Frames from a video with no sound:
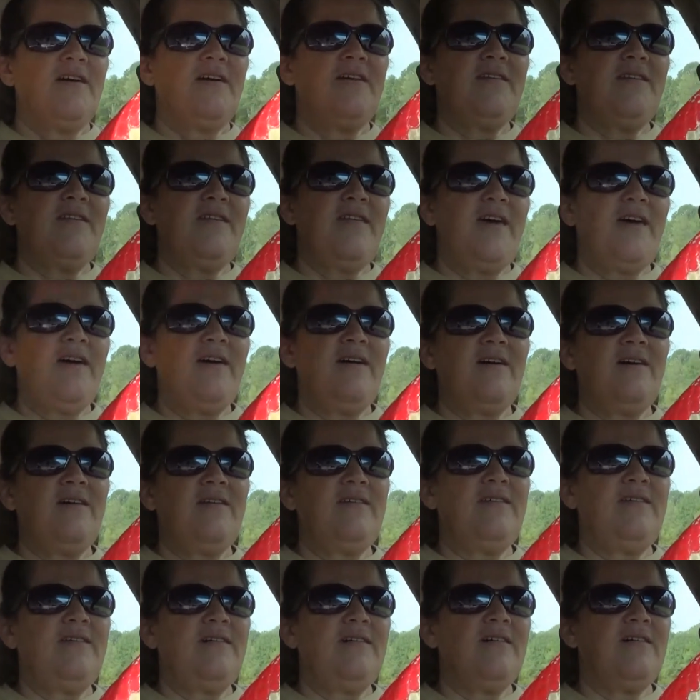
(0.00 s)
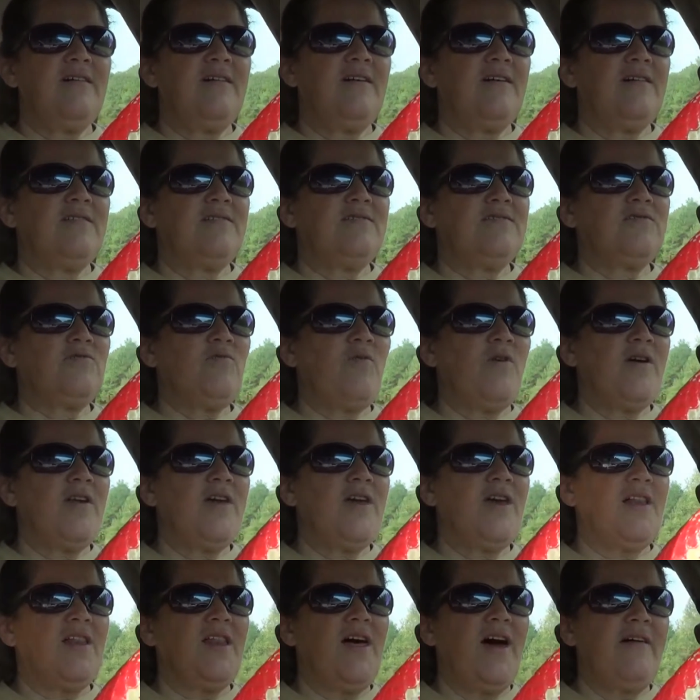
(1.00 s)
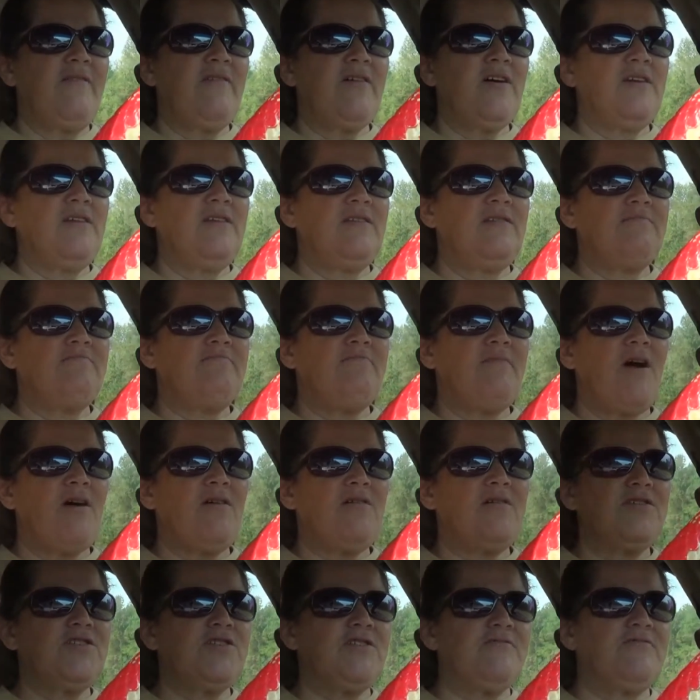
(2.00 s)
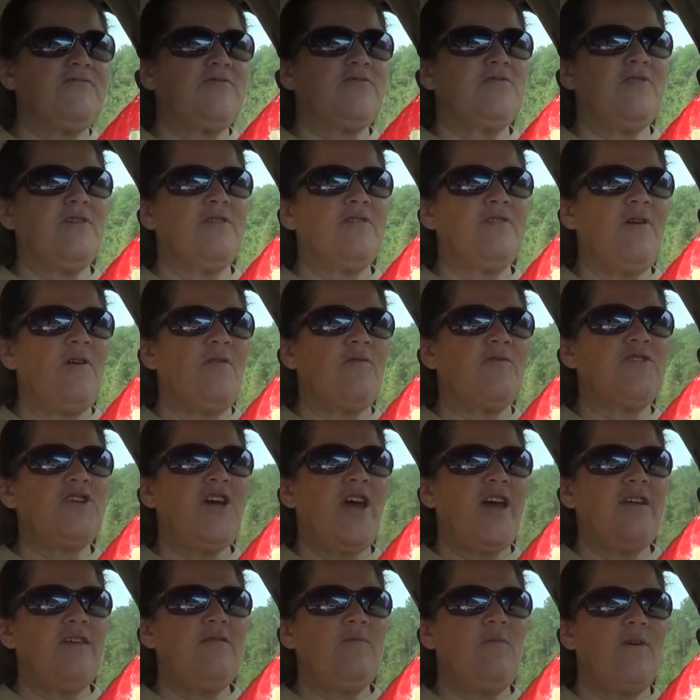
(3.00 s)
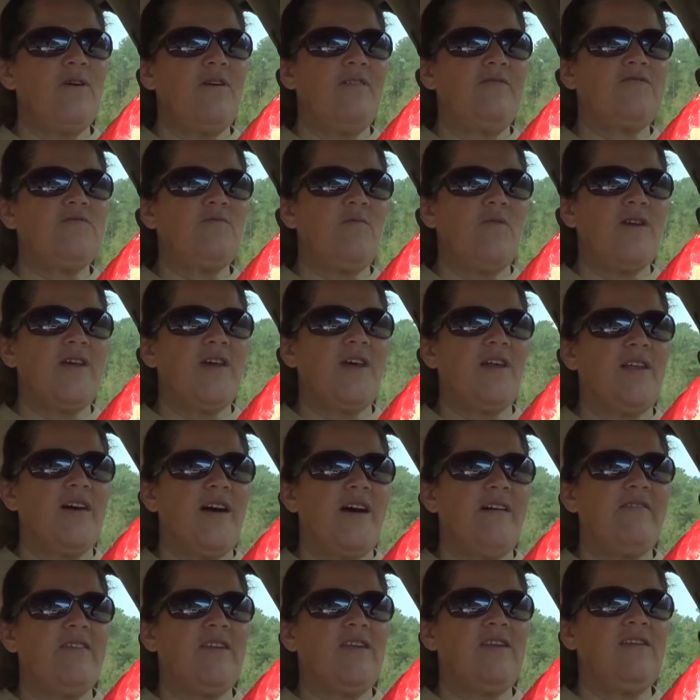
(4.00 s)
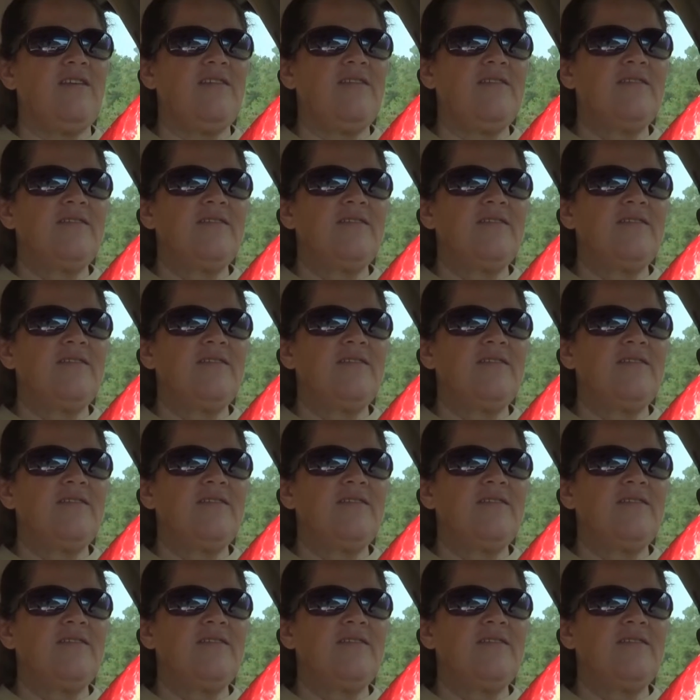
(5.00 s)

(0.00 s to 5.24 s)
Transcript: And then in 2011, January of 2011,